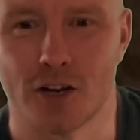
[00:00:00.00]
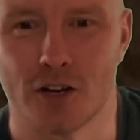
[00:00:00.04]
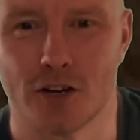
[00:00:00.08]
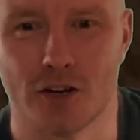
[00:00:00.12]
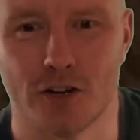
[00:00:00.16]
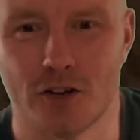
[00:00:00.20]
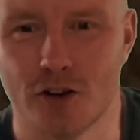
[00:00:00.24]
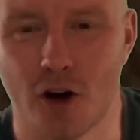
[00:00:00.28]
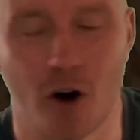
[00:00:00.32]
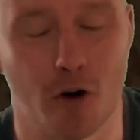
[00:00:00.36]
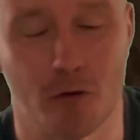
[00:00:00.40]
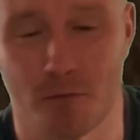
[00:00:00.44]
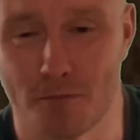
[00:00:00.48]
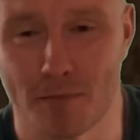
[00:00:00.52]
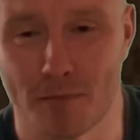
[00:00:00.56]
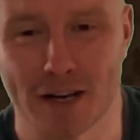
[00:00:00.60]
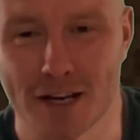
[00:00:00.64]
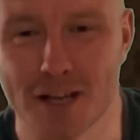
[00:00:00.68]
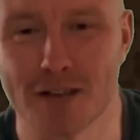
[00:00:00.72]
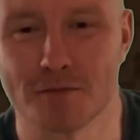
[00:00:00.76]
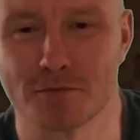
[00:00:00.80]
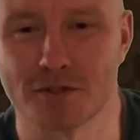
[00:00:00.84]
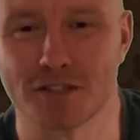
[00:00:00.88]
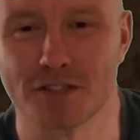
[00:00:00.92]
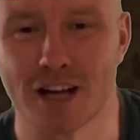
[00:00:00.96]
No, my
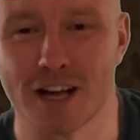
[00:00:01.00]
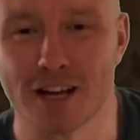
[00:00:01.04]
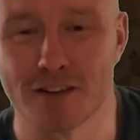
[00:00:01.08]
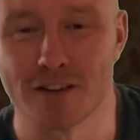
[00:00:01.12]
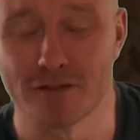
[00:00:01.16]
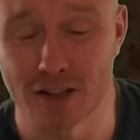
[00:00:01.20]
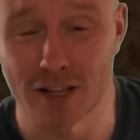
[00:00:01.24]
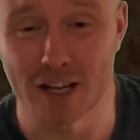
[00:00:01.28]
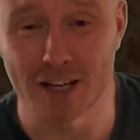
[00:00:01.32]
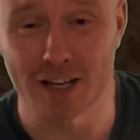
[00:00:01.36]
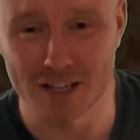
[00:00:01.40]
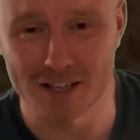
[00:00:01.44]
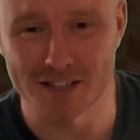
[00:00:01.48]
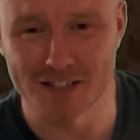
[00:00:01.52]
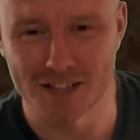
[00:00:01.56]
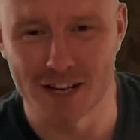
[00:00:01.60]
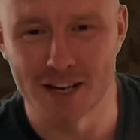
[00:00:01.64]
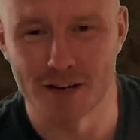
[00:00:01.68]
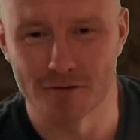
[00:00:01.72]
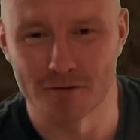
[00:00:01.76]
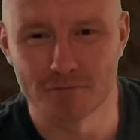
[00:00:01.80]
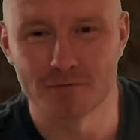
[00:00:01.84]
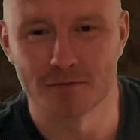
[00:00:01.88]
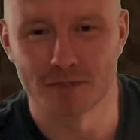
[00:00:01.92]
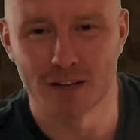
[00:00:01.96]
name's Dave, and like I said, I've,
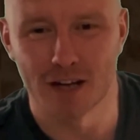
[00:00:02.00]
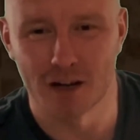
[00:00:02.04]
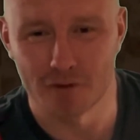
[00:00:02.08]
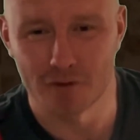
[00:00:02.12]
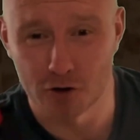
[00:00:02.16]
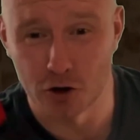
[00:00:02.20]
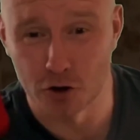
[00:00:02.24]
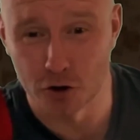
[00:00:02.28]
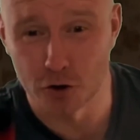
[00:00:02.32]
I've got your